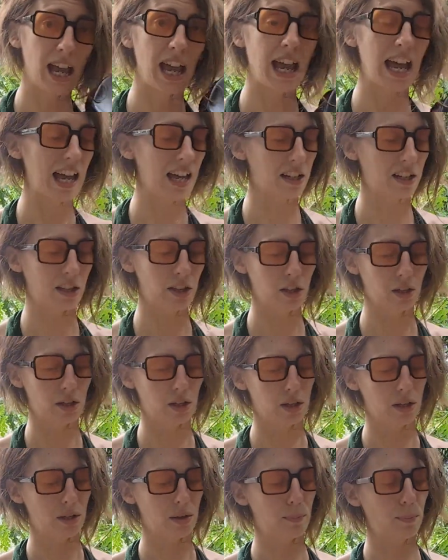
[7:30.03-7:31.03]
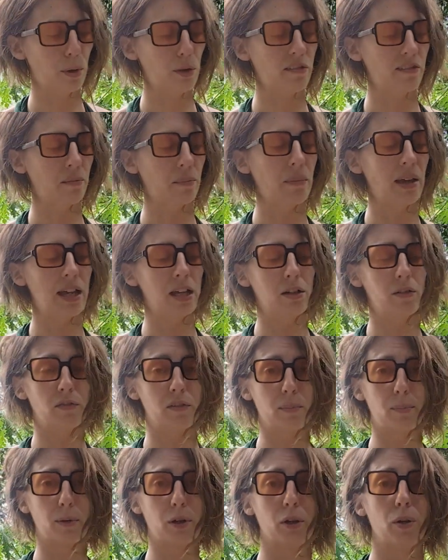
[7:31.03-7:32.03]
at the bottom end of
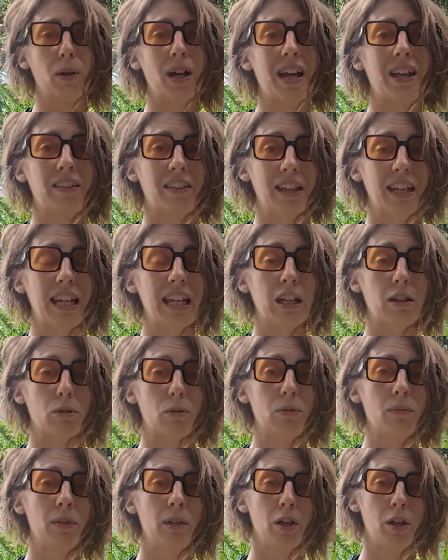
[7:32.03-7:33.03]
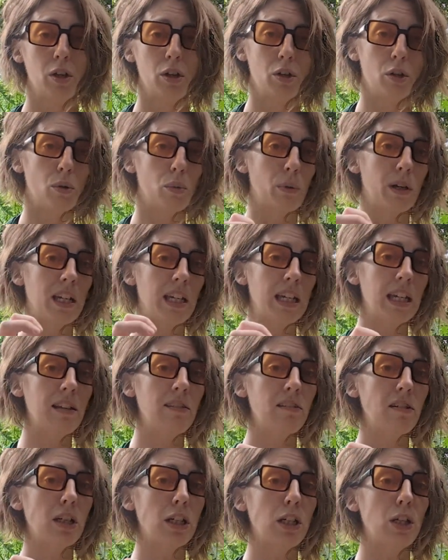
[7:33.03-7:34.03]
the bow, at the heel, we need
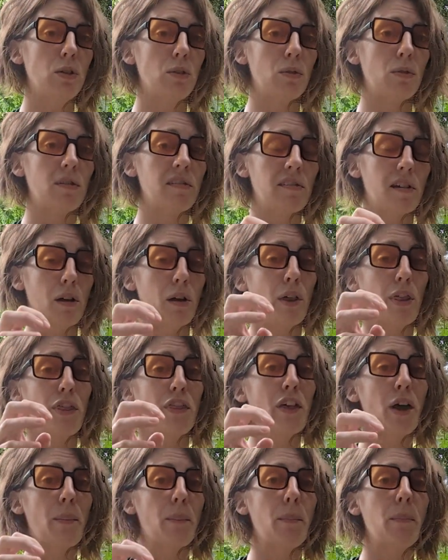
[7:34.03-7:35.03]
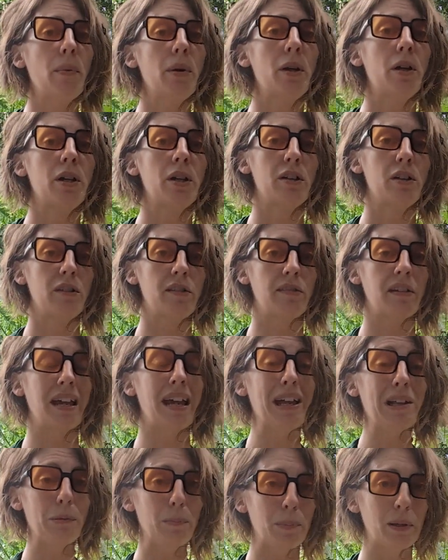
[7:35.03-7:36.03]
to use our thumb to
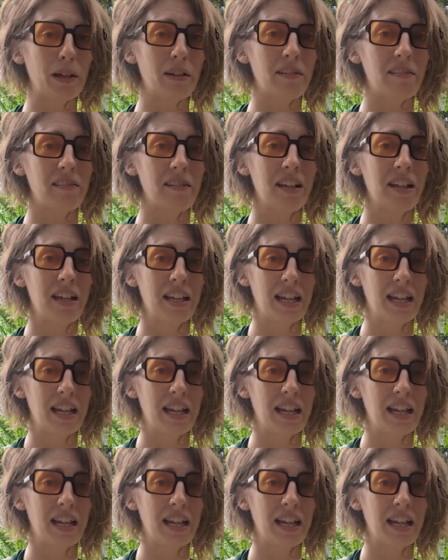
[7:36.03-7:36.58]
help us